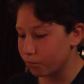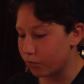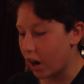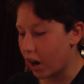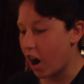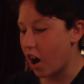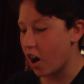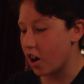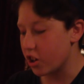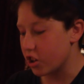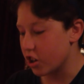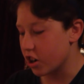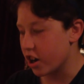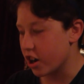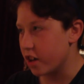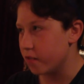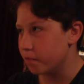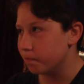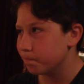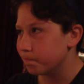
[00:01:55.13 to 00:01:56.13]
very
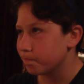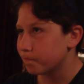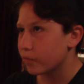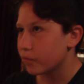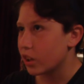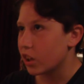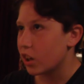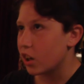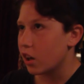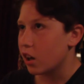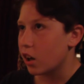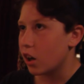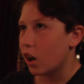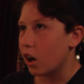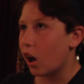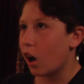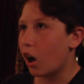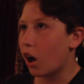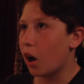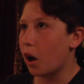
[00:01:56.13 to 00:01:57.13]
good.
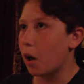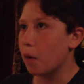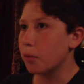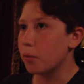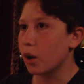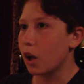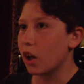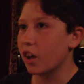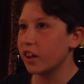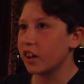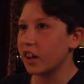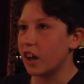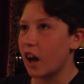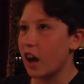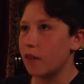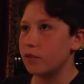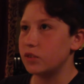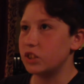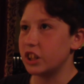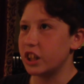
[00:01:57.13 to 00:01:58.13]
Probably gonna
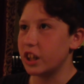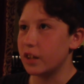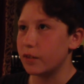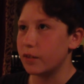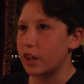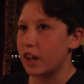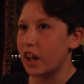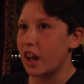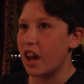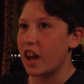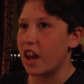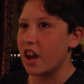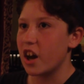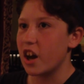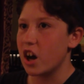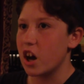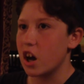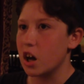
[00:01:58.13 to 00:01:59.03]
have to give it a